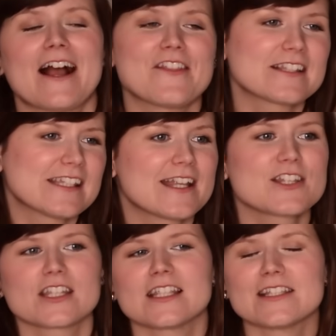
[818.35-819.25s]
either
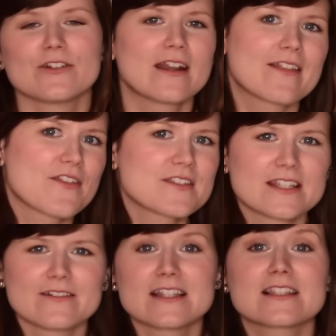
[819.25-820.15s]
TNG or any of the
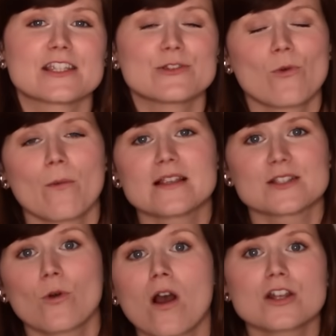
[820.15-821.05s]
series that you want me
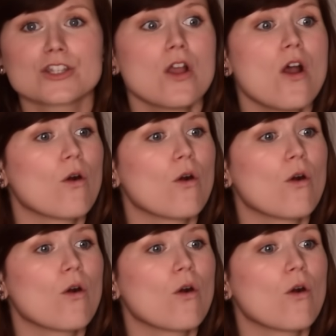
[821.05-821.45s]
to watch,